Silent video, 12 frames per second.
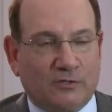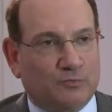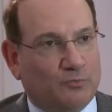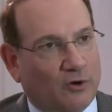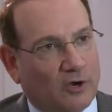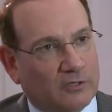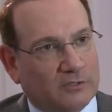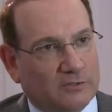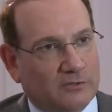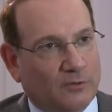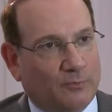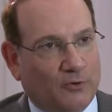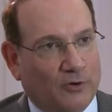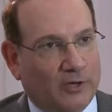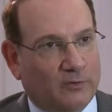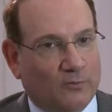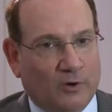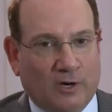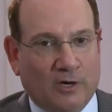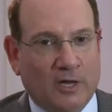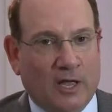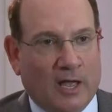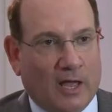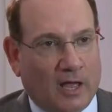has brought us to a point where
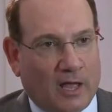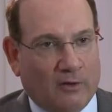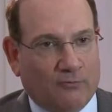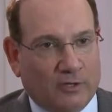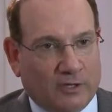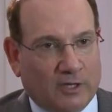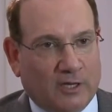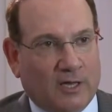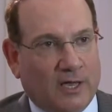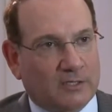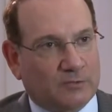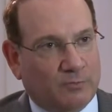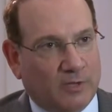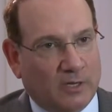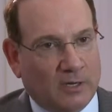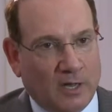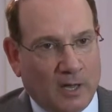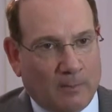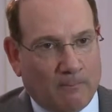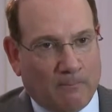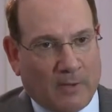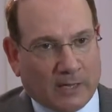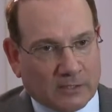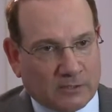everything has been
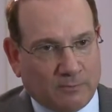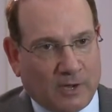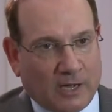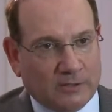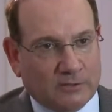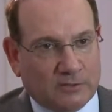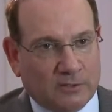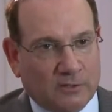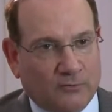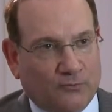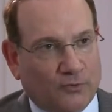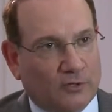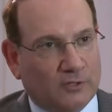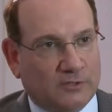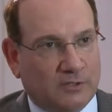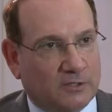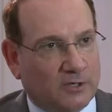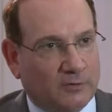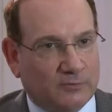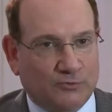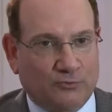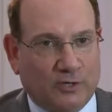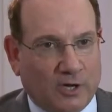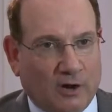maximized to the fullest in terms of
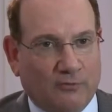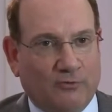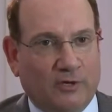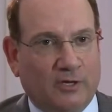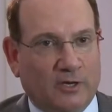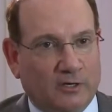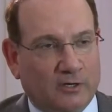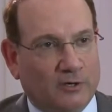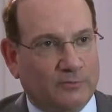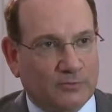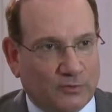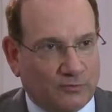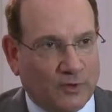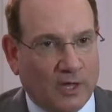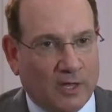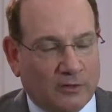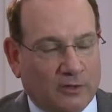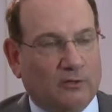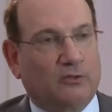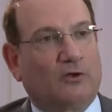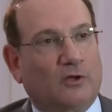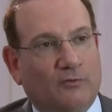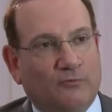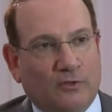recovery, in terms of the
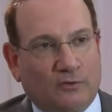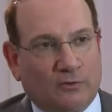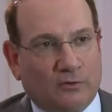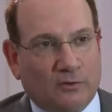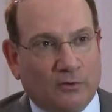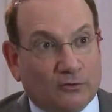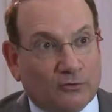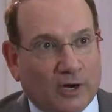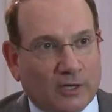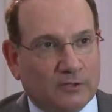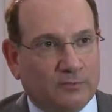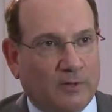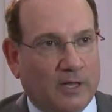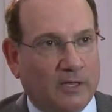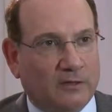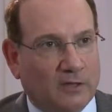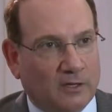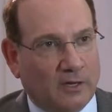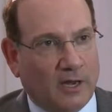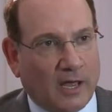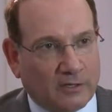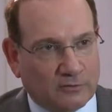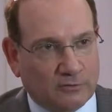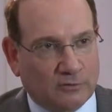look of the transplant, the
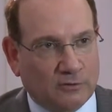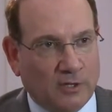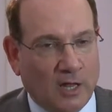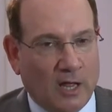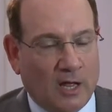natural